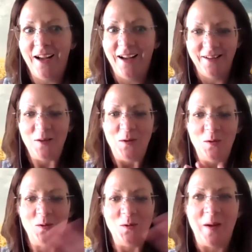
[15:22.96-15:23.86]

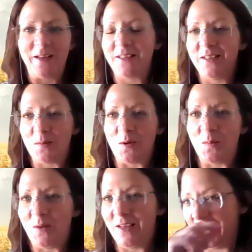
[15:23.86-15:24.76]
you mess it up
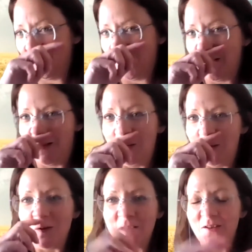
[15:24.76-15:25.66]
completely, right?
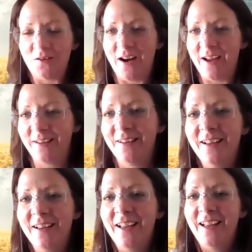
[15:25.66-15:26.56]
You're losing track.
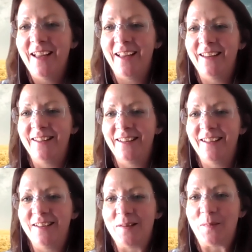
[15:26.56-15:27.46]
And
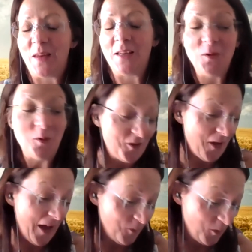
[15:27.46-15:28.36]
you
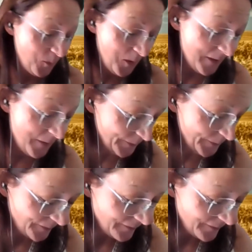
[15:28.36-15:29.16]
also have to be,